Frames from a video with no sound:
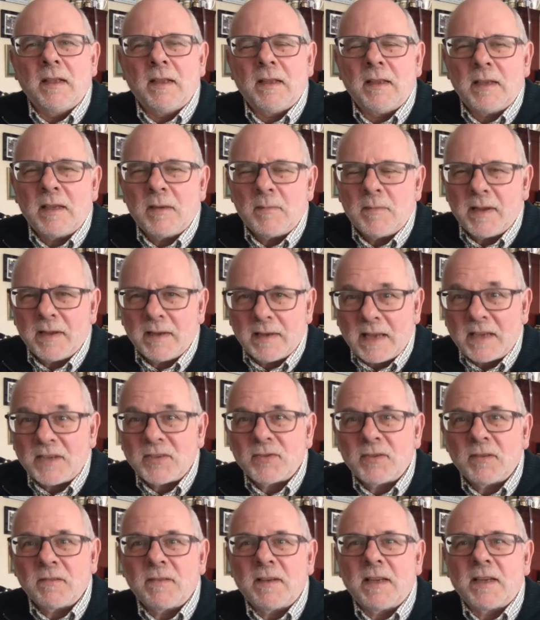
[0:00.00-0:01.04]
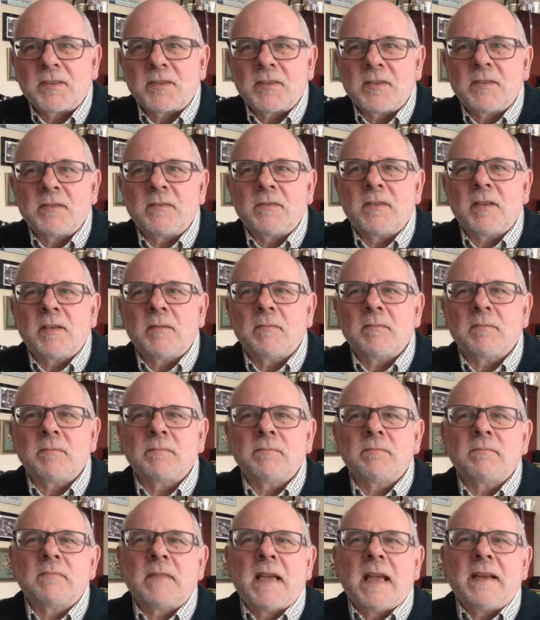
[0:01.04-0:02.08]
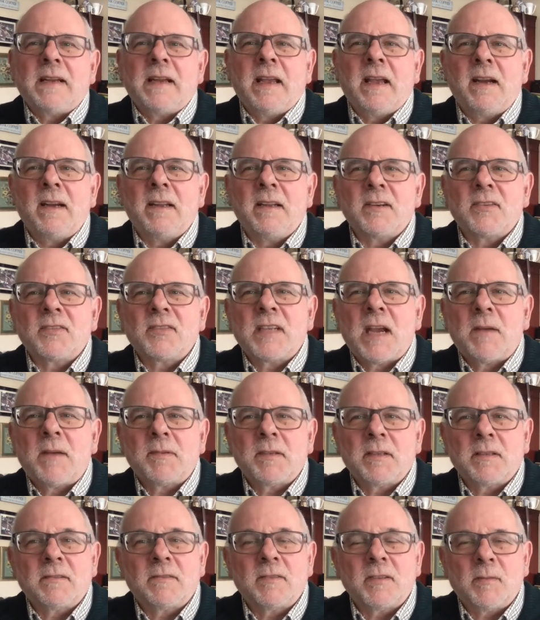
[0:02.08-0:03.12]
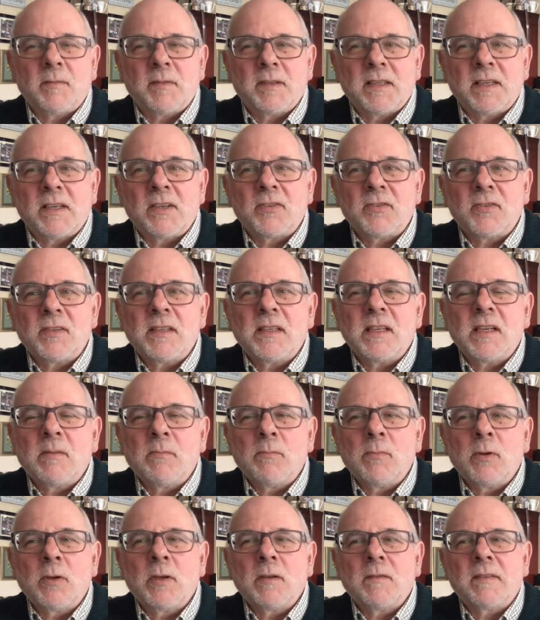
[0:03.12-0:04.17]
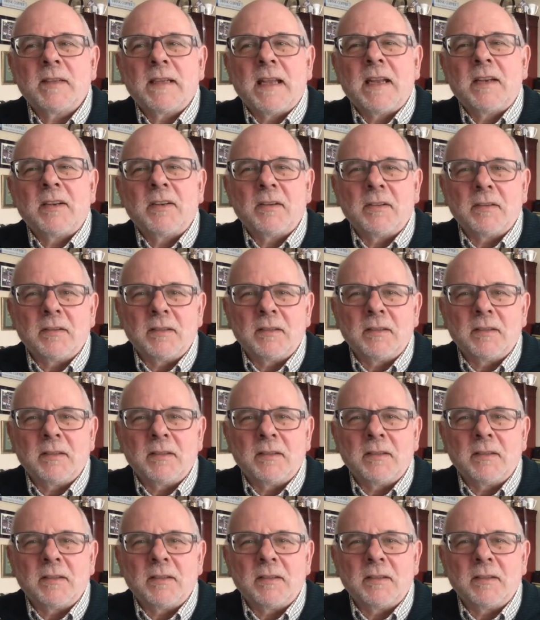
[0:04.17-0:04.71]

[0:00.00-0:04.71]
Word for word: In my last reflection from an earlier chapter from the intriguing book of Daniel,